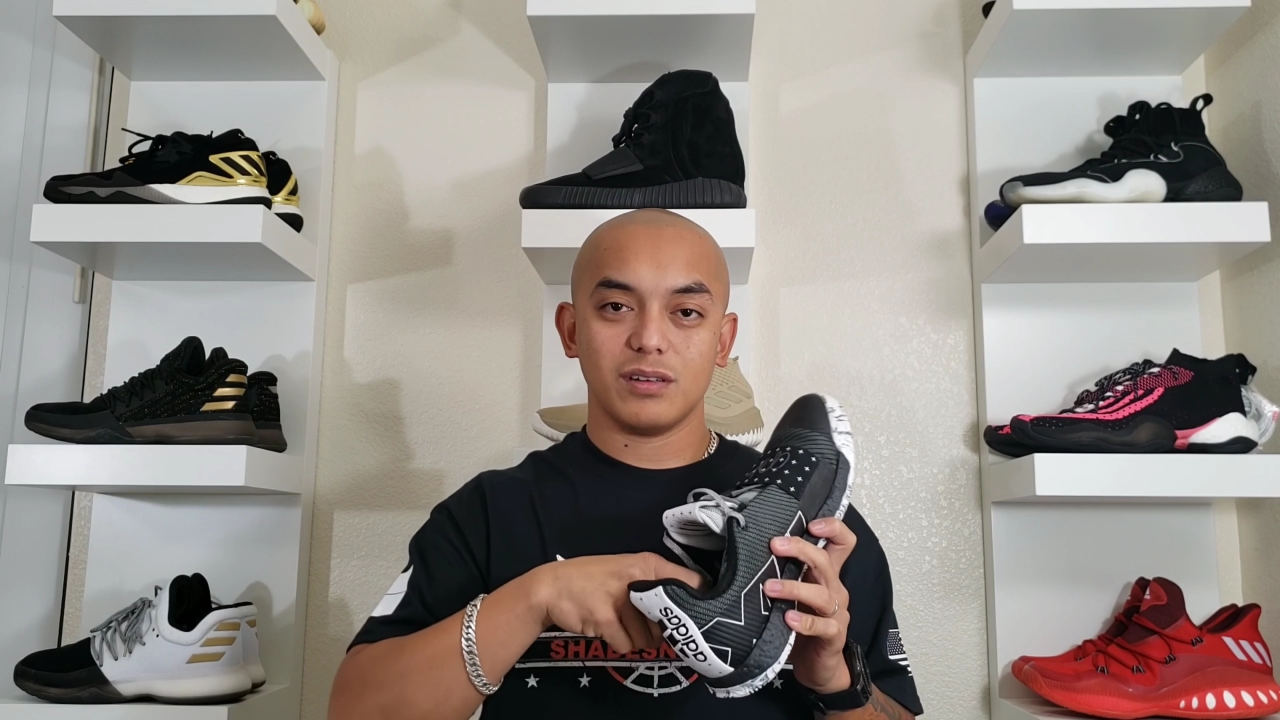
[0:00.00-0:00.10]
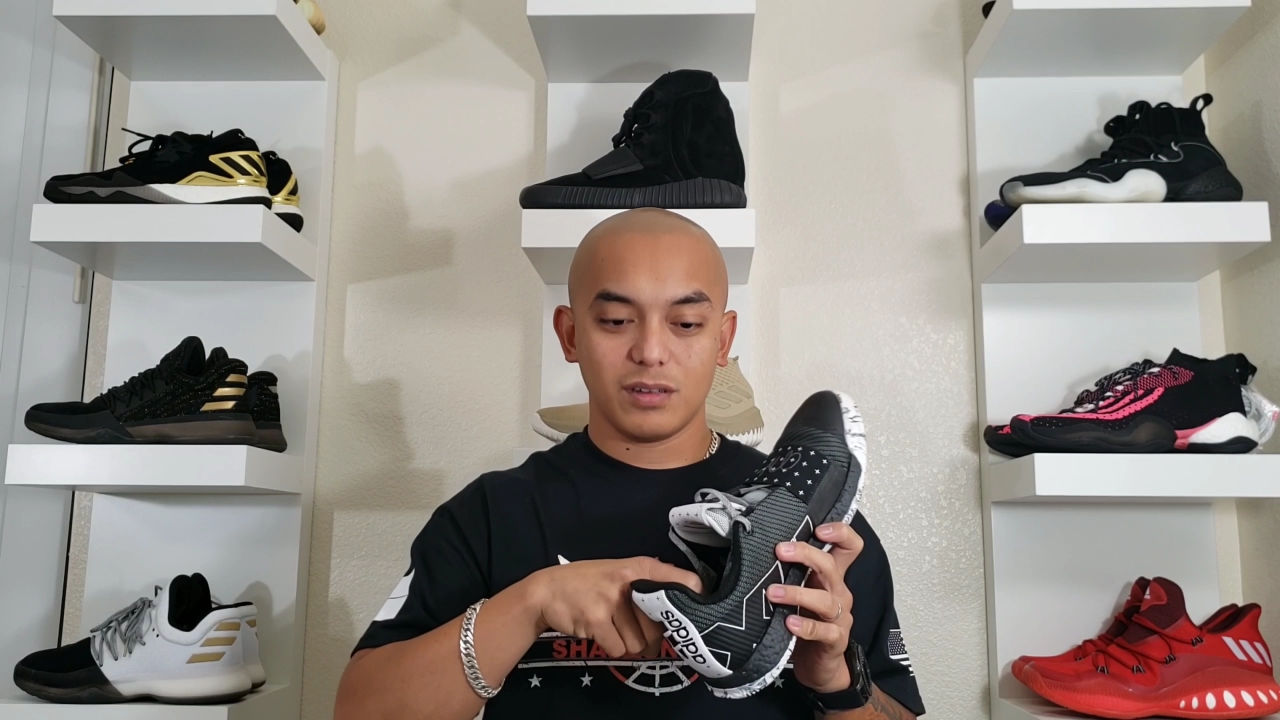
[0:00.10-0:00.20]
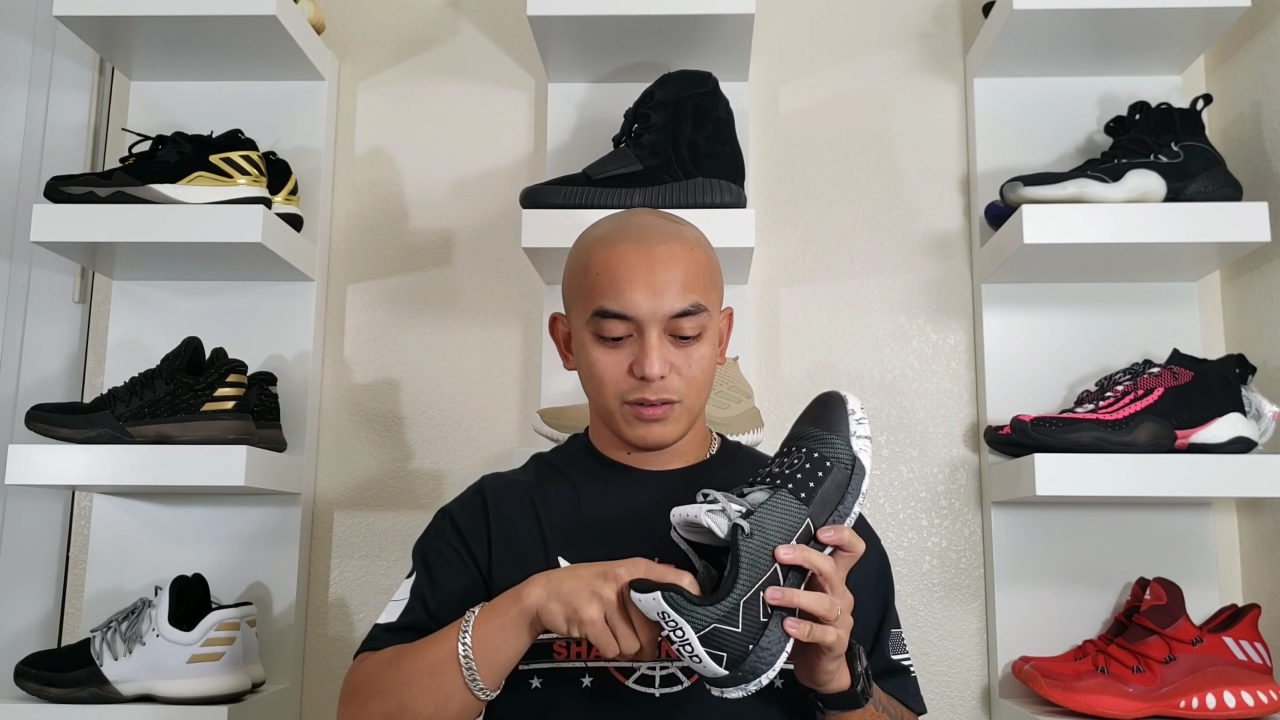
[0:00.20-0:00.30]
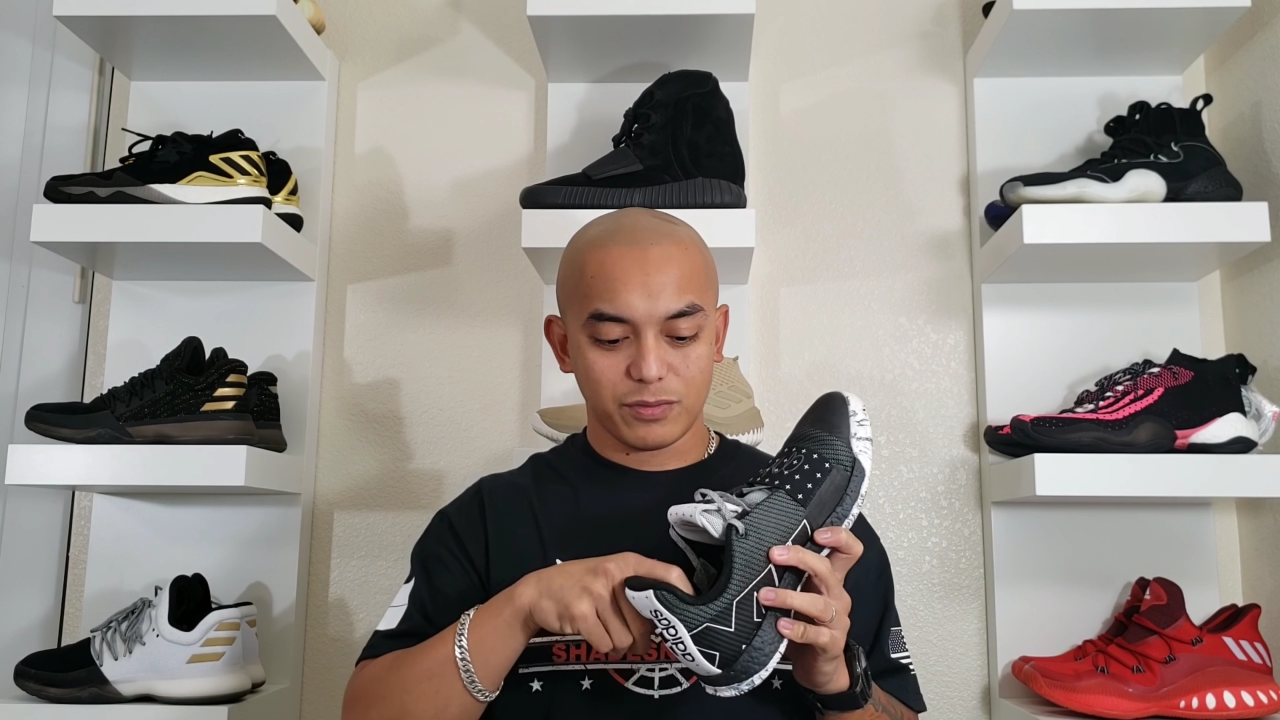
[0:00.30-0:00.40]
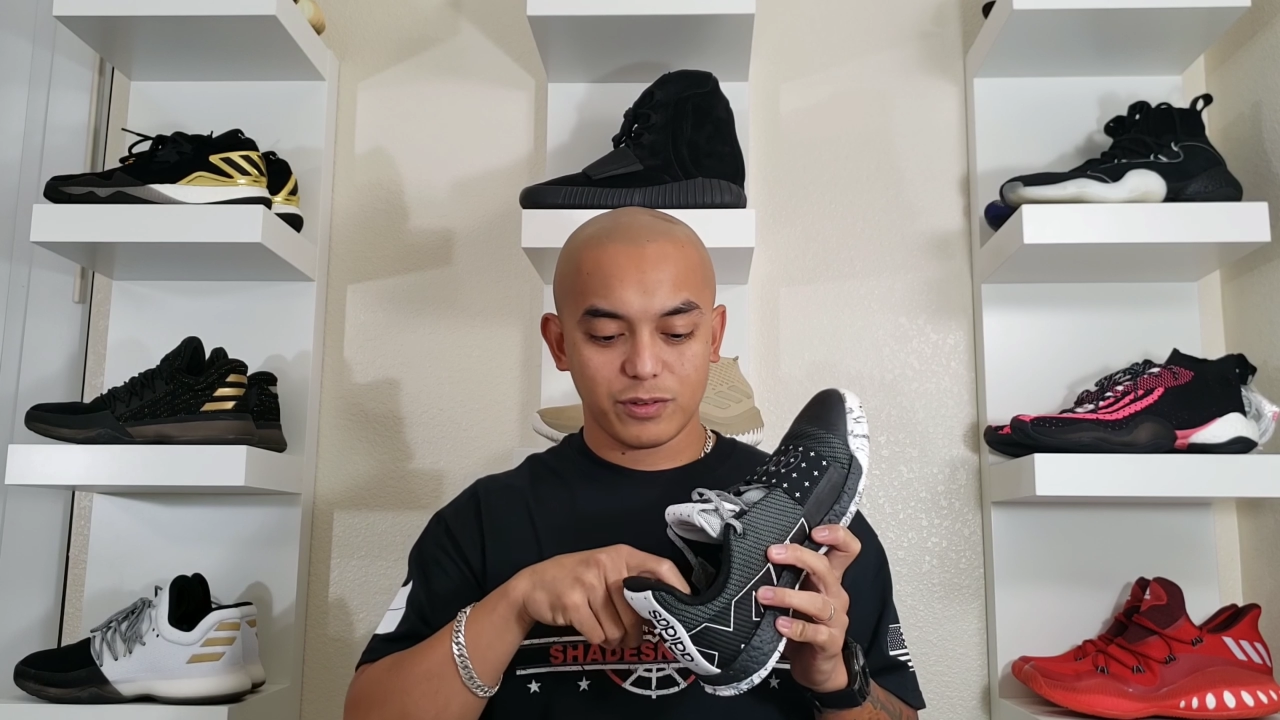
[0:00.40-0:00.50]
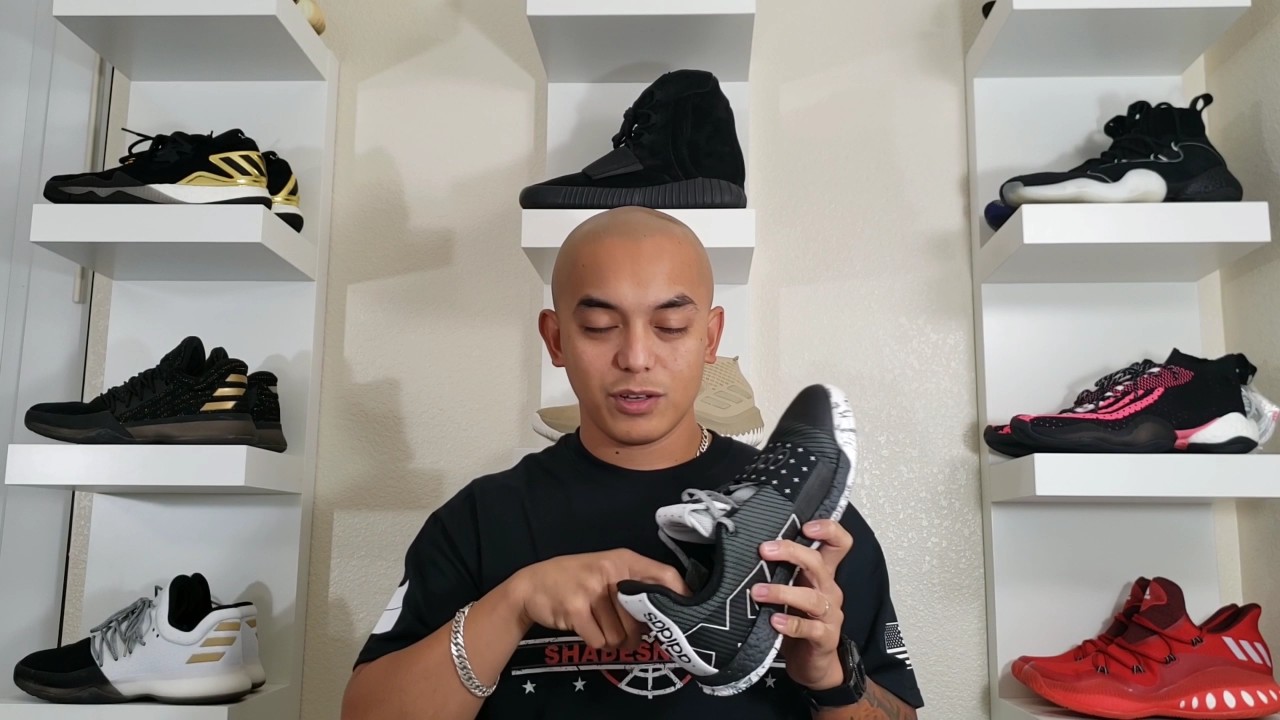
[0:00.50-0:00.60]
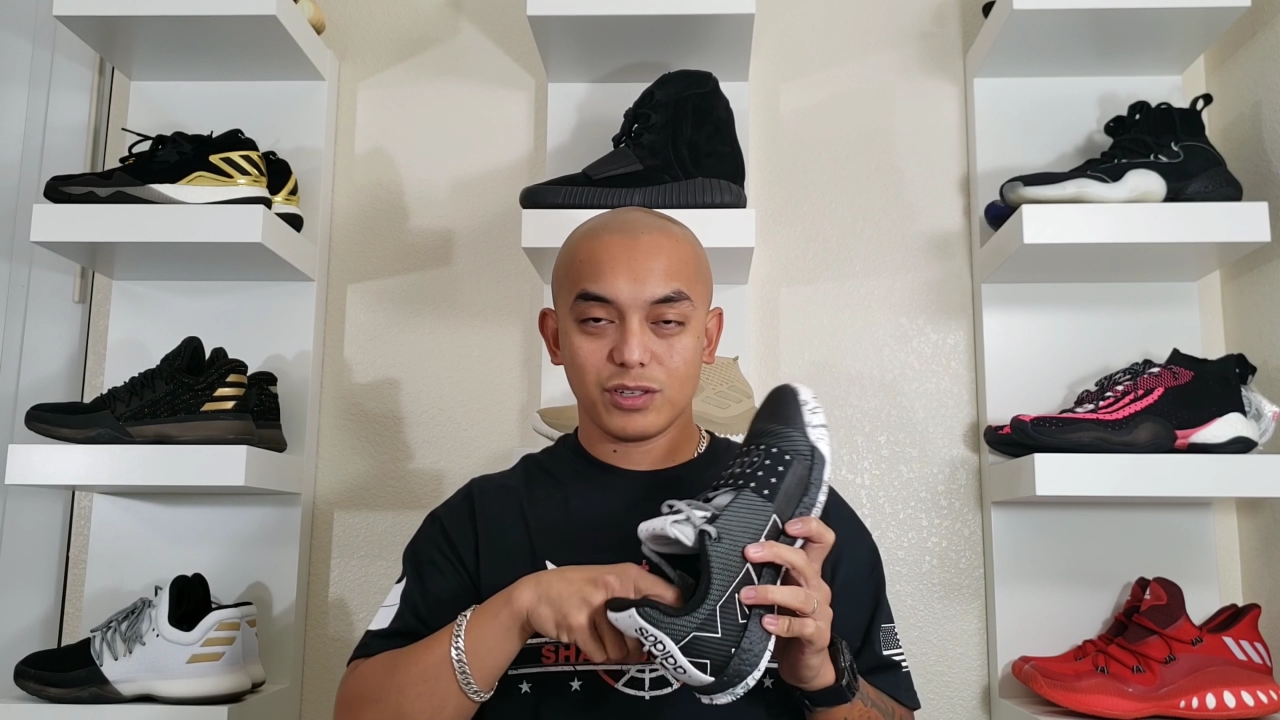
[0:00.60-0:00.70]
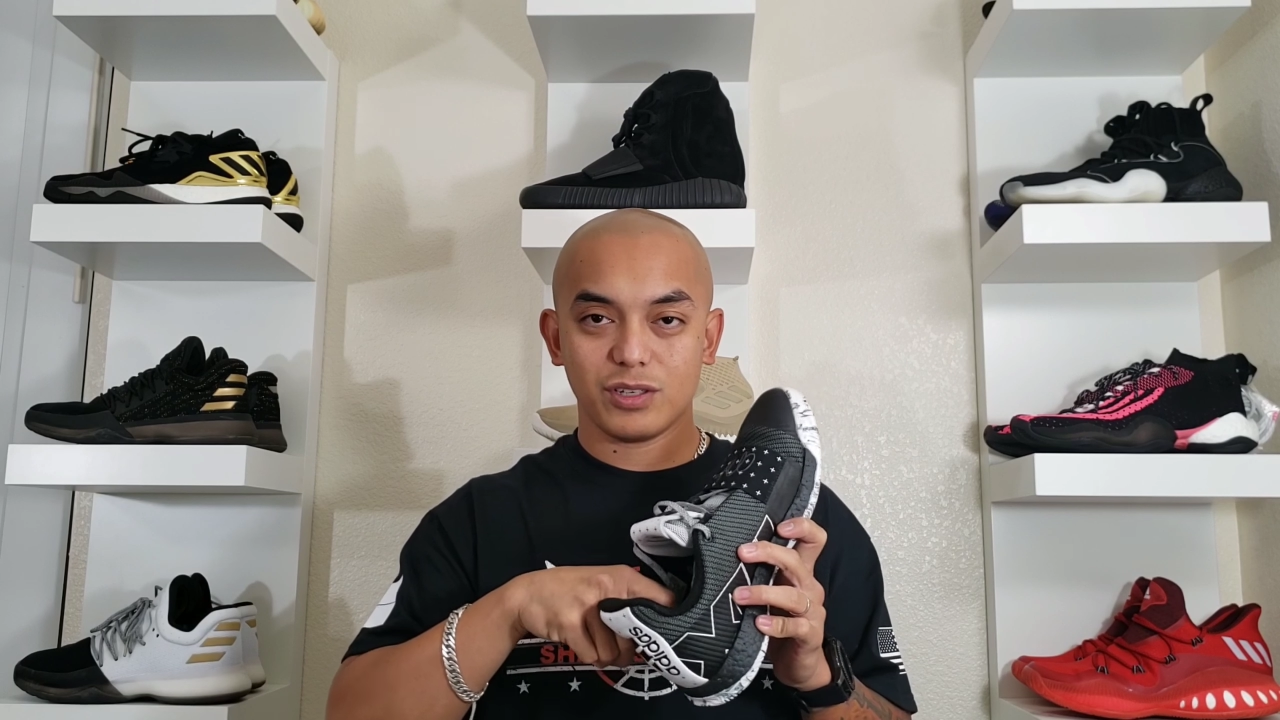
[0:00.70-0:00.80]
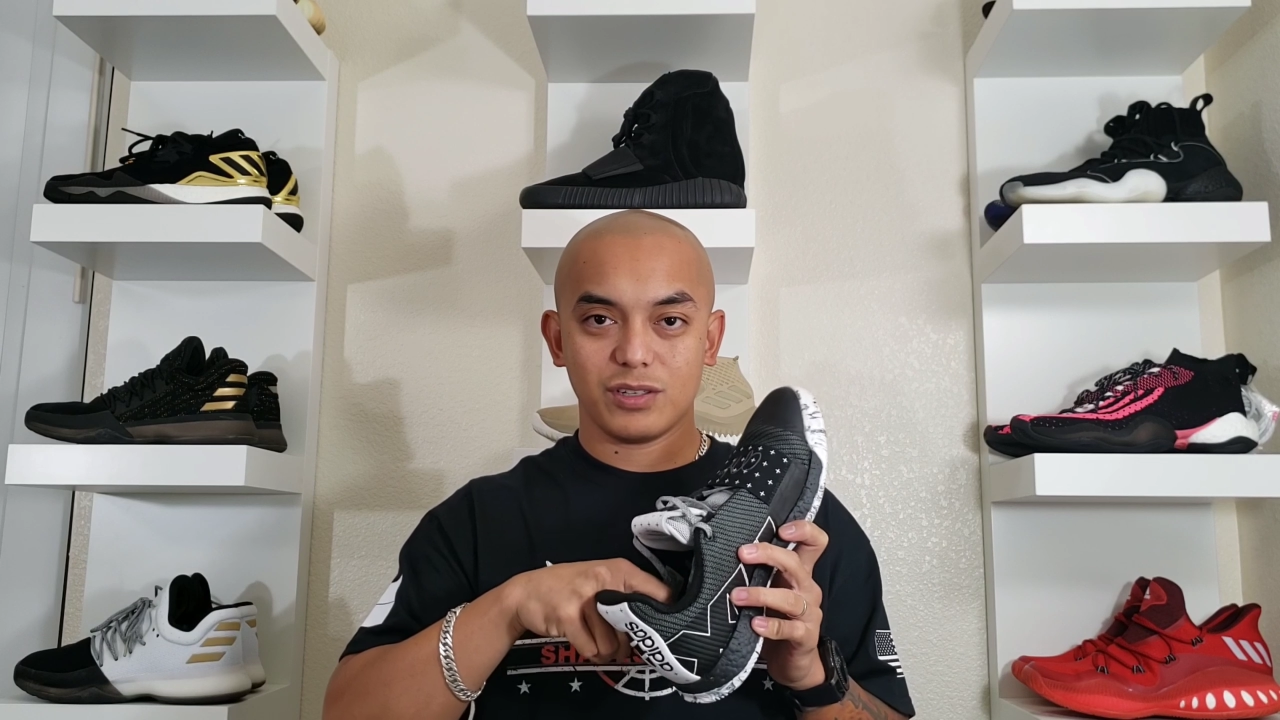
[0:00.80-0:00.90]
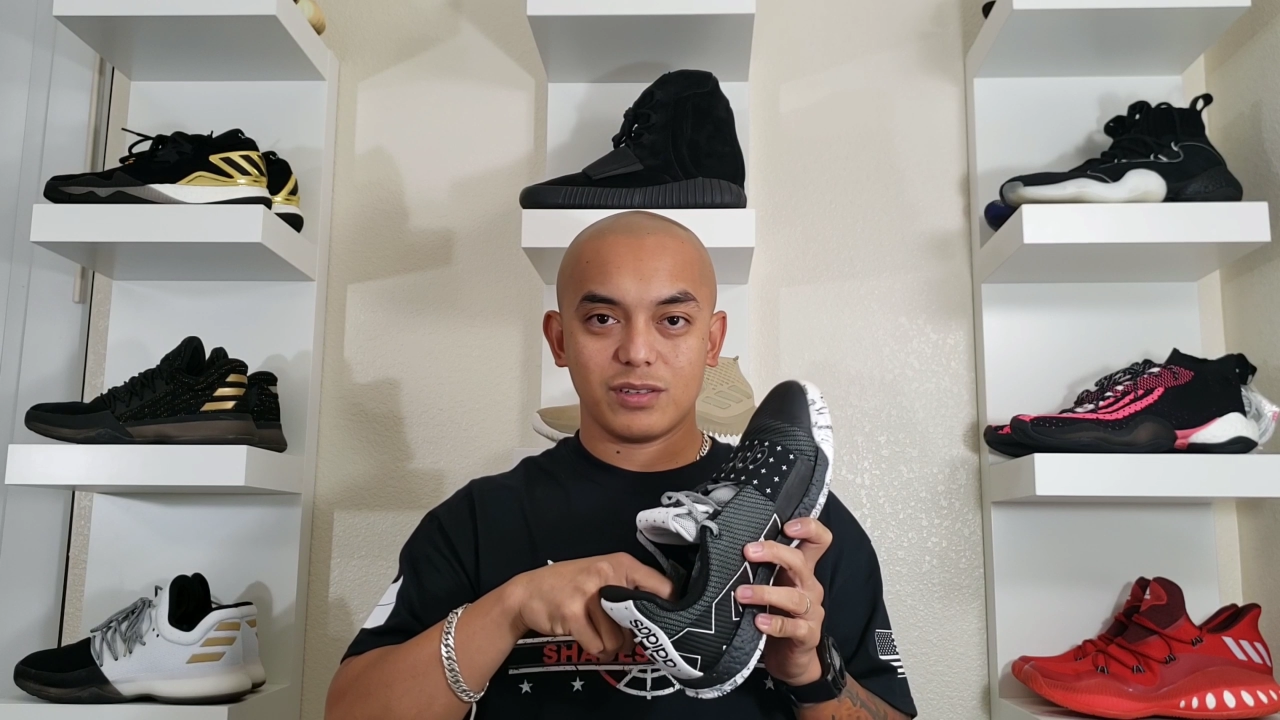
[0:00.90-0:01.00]
of
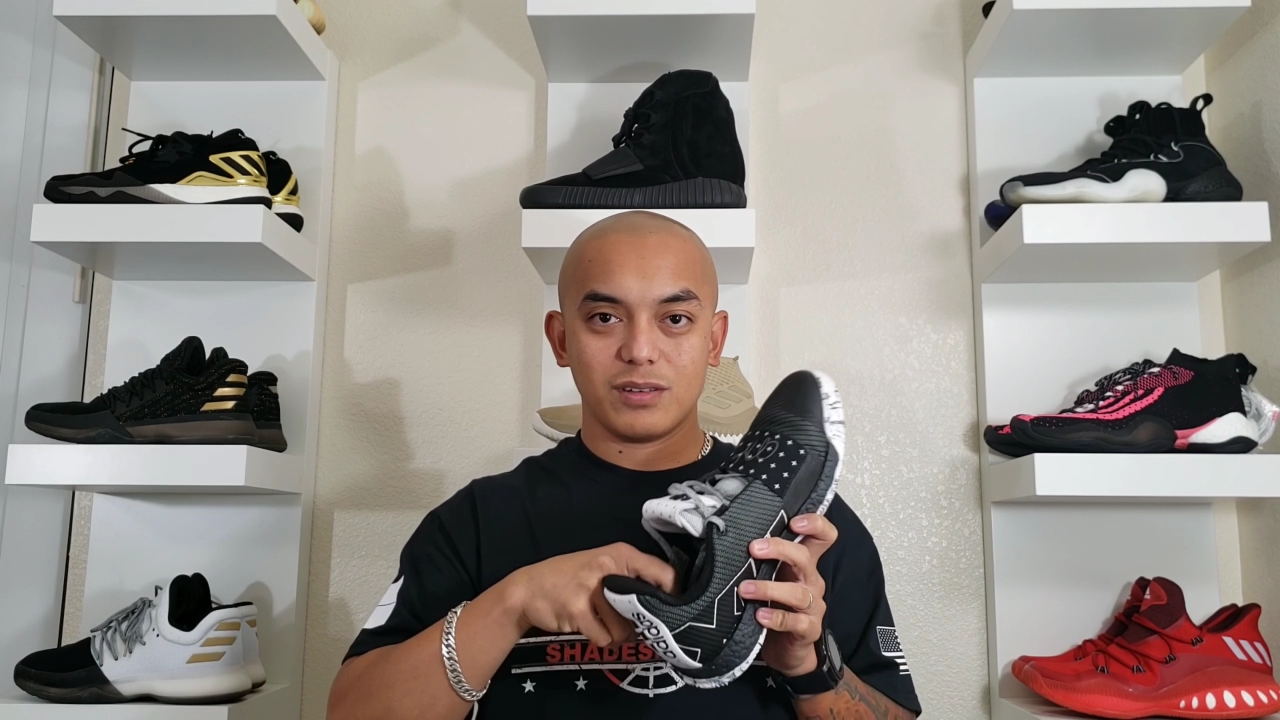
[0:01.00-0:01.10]
cushion